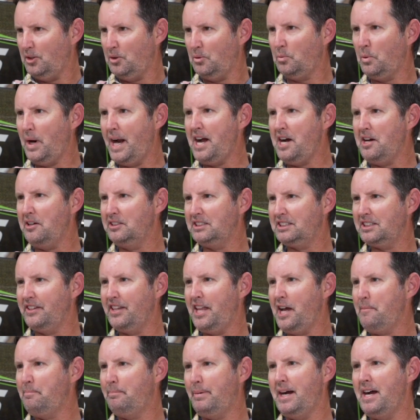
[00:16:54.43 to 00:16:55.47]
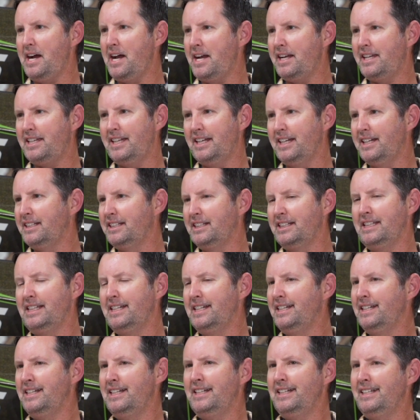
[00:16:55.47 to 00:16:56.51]
rounds mm -hmm. on that bike and
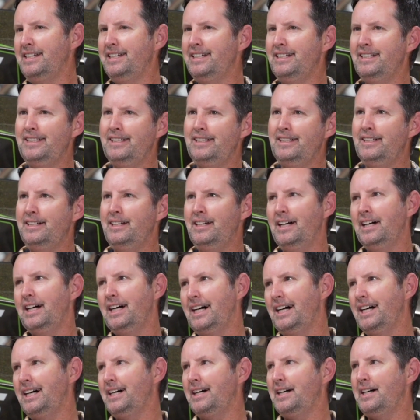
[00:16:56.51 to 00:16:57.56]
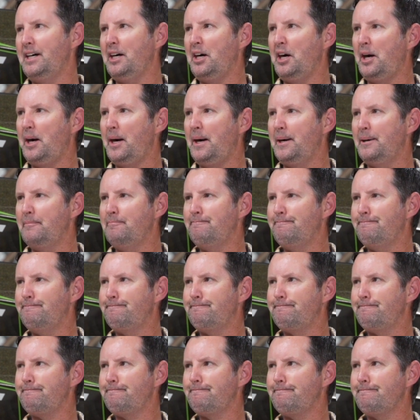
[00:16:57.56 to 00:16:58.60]
uh,
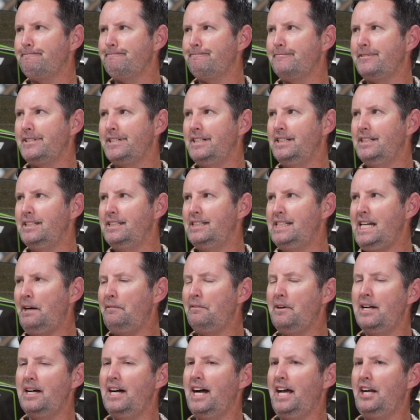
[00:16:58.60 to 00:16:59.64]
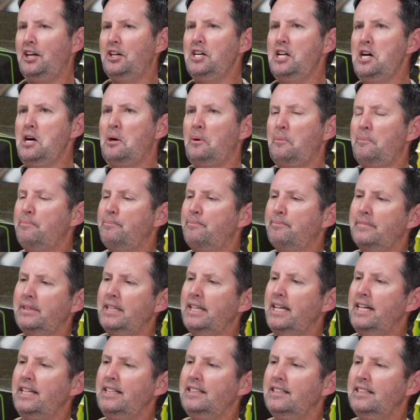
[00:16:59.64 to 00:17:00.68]
never, I don't know.
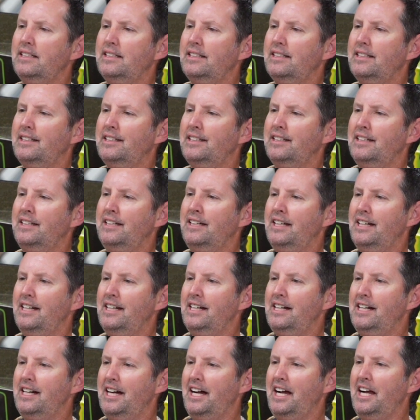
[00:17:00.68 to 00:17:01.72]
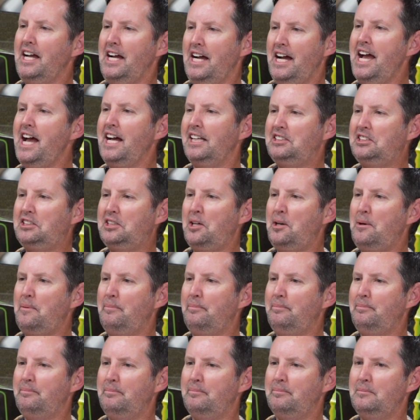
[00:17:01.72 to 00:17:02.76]
It, I, I had
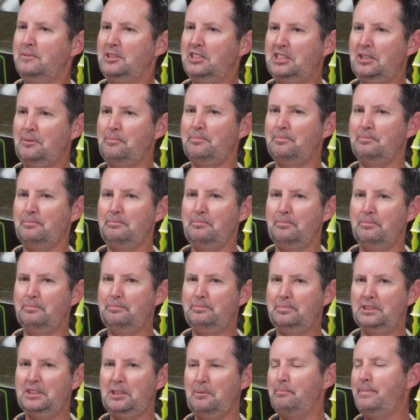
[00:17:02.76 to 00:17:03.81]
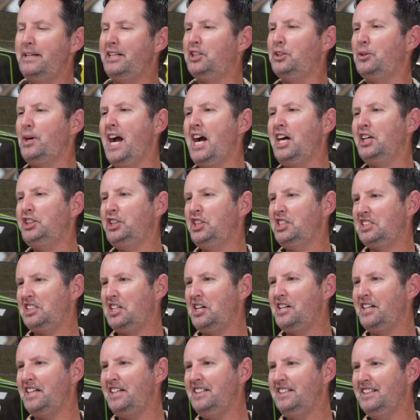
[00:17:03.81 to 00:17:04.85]
some, some, some big crashes
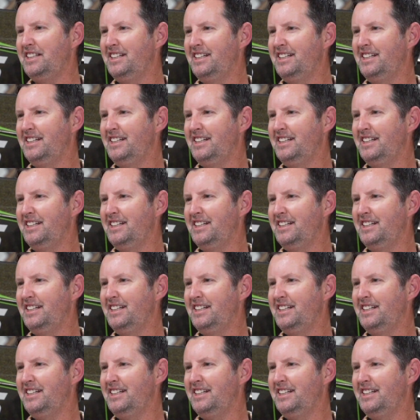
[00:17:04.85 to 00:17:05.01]
on it,